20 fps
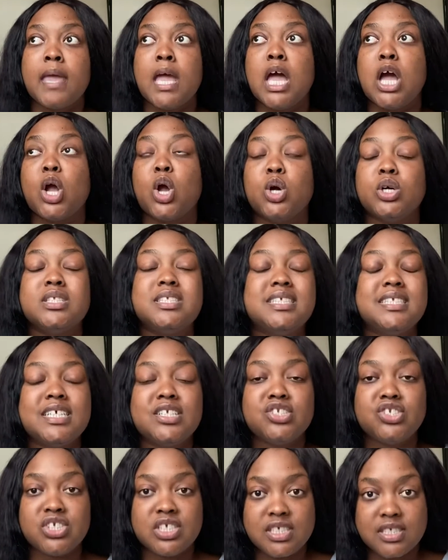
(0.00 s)
God
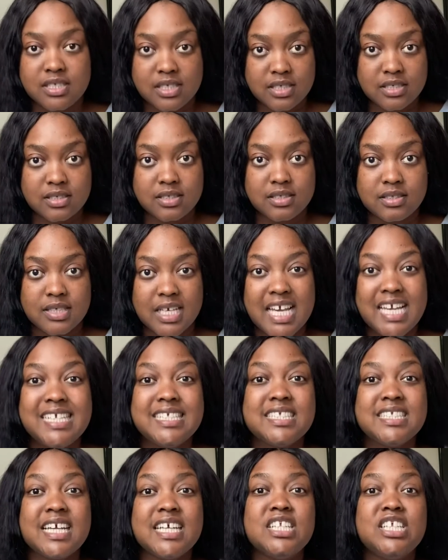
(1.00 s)
sent Jesus. He
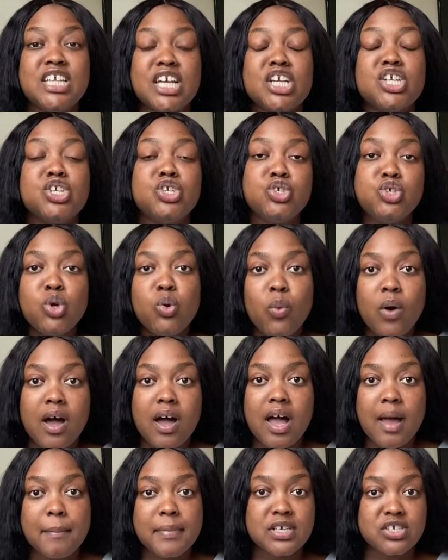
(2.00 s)
sent Yeshua
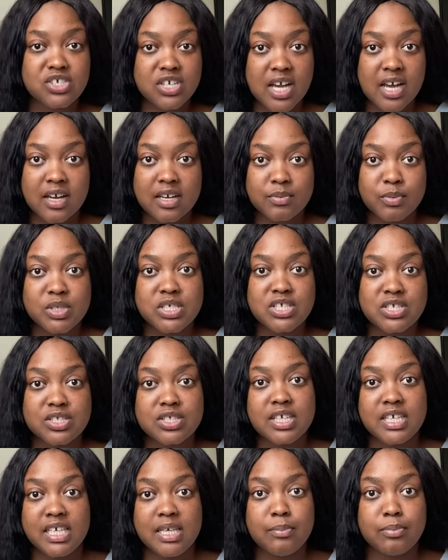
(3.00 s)
HaMashiach, which is the
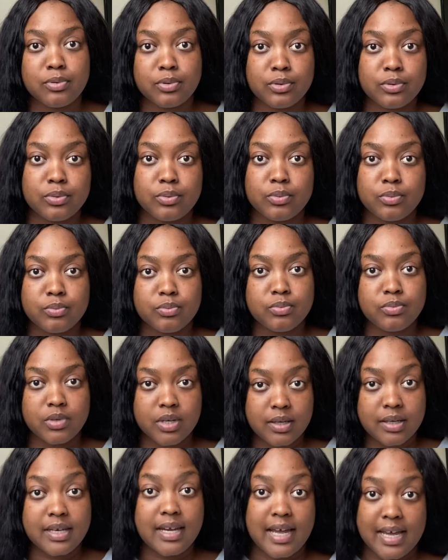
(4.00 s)
Hebrew
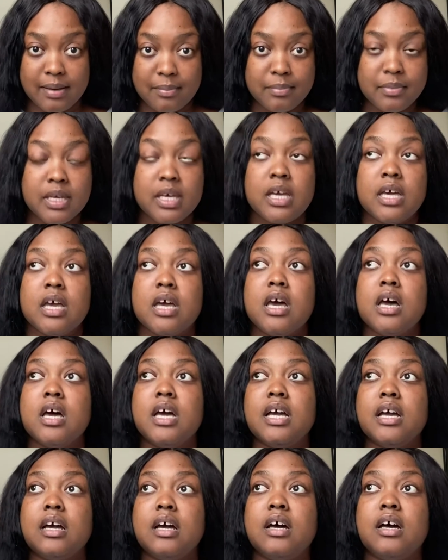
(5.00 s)

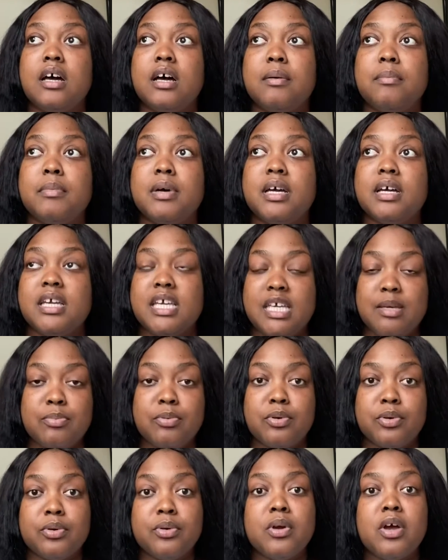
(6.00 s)
name,
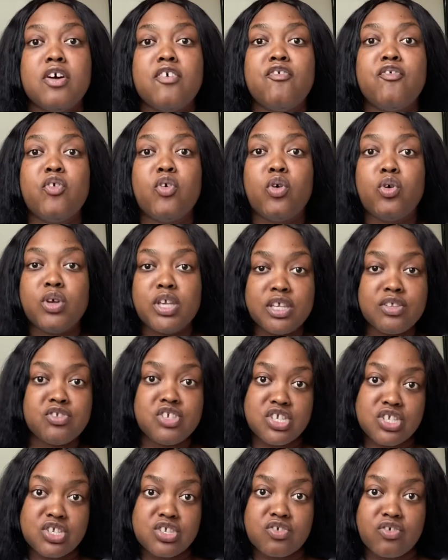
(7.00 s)
Hebrew for
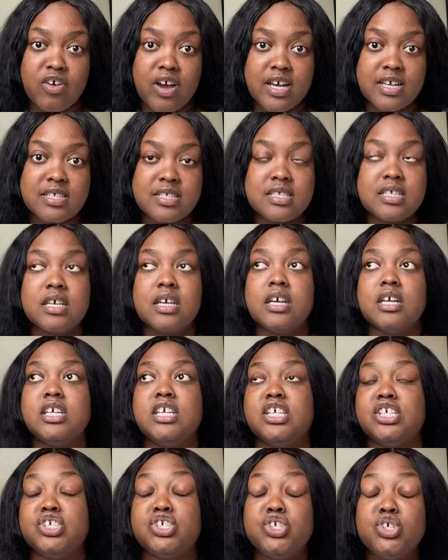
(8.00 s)
Jesus Christ.
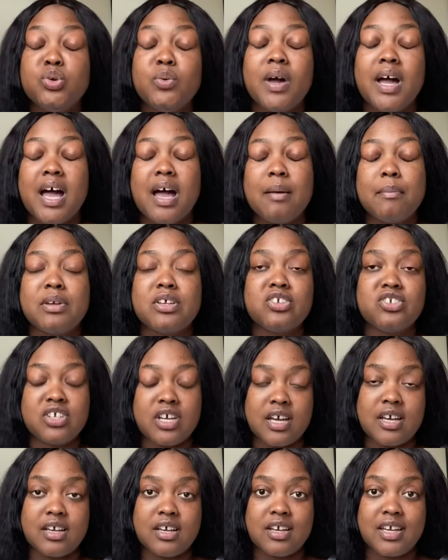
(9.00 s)
Yeshua
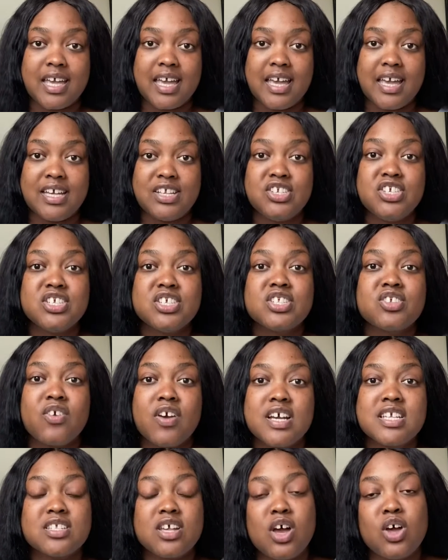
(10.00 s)
HaMashiach, okay, Jesus
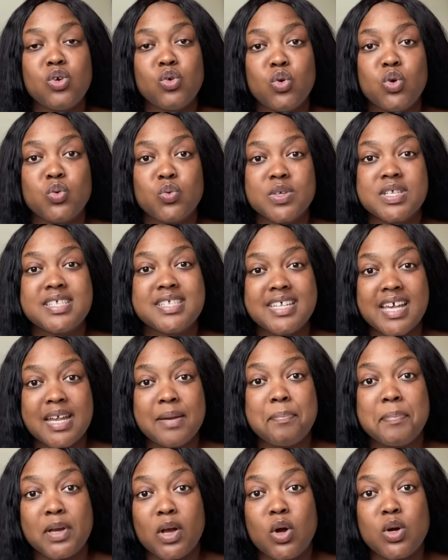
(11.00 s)
Christ our Lord was
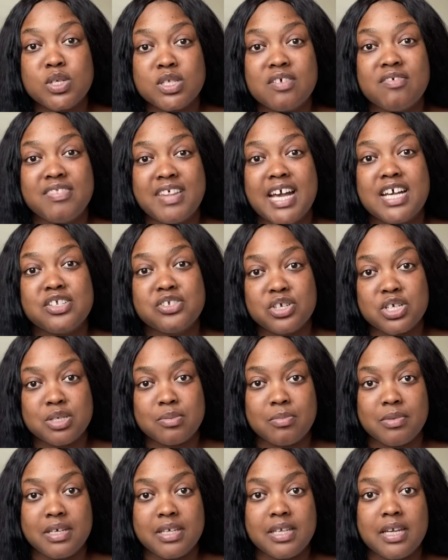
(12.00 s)
sent because of that
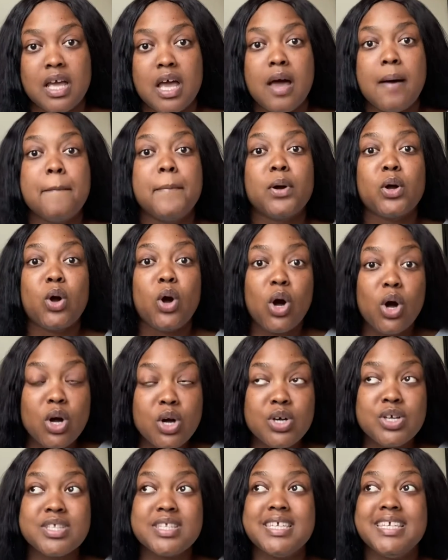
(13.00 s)
judgment,
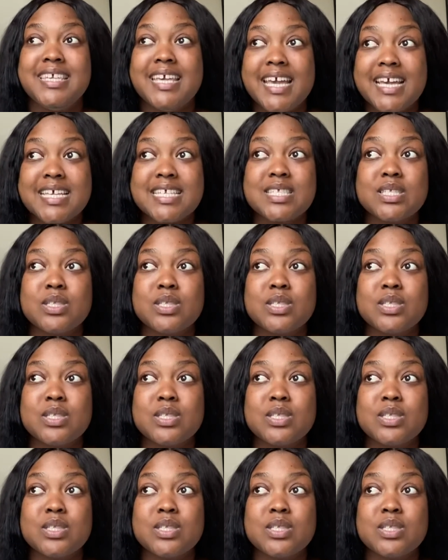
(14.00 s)
because, yes,